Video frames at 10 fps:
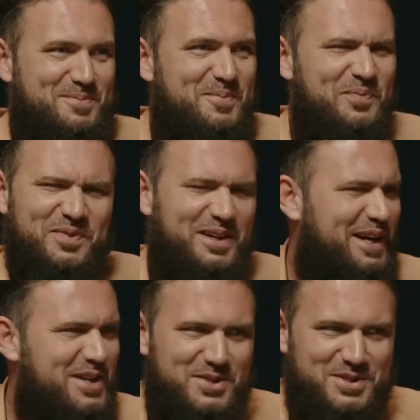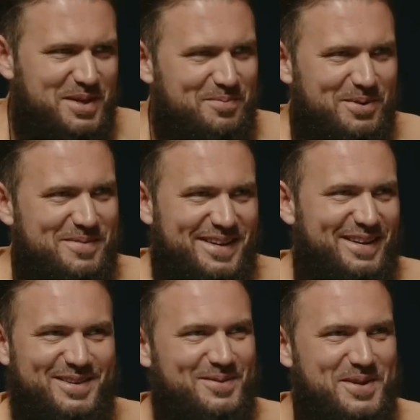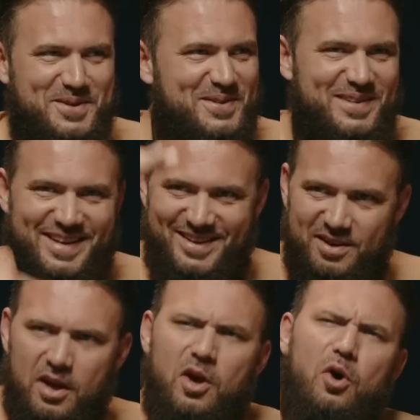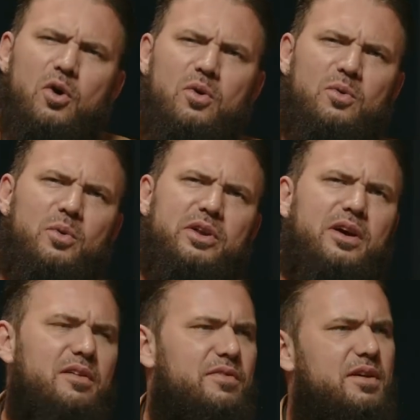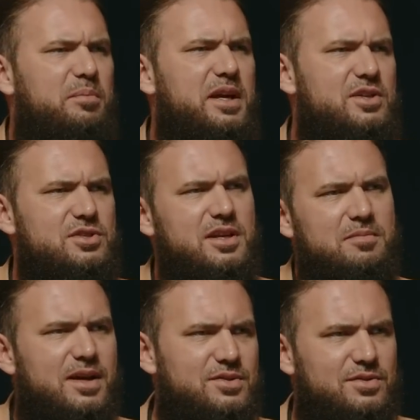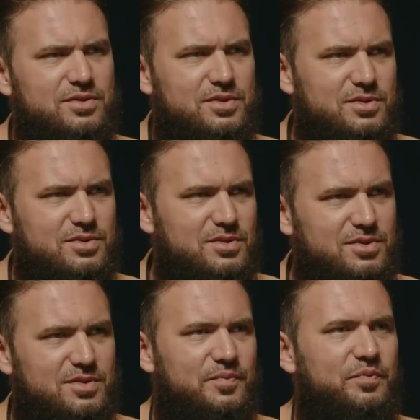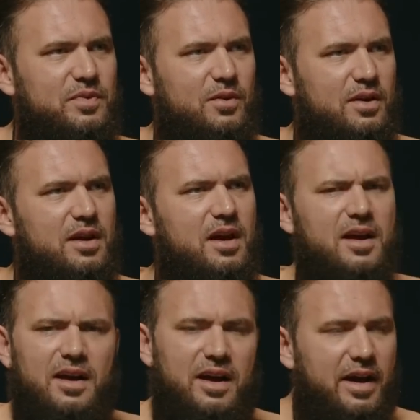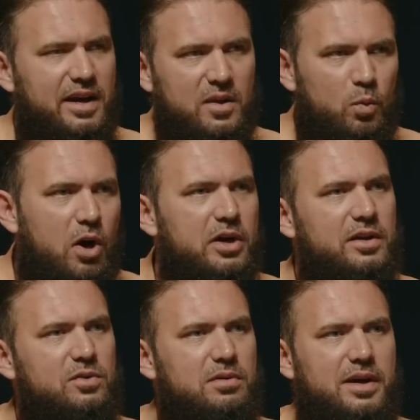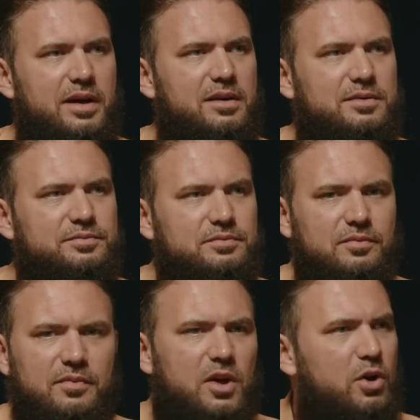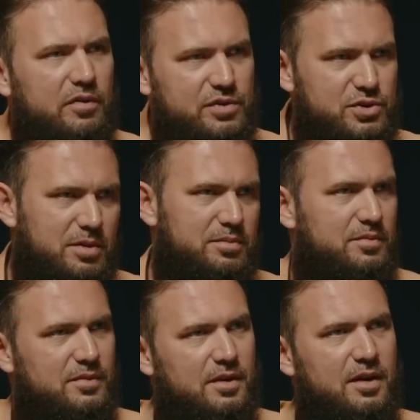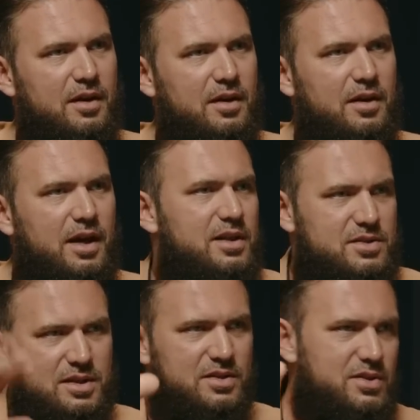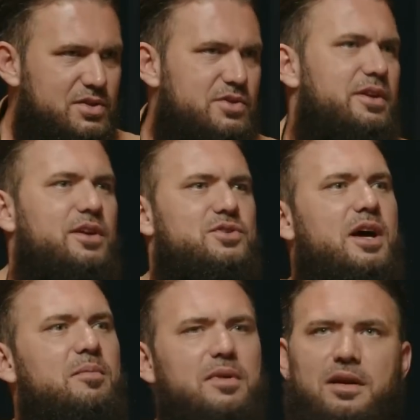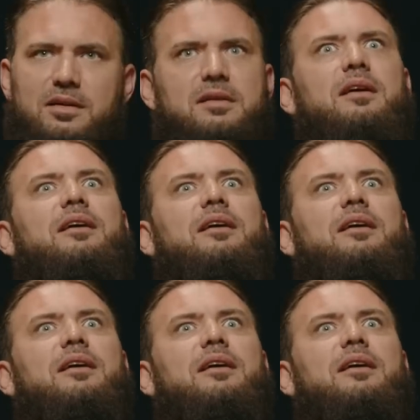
it. Guys are simple, man. Yeah. We don't like, oh, what do you have? A PhD, master's, this. Right? A guy can walk into like a coffee shop and see a sister in hijab and like,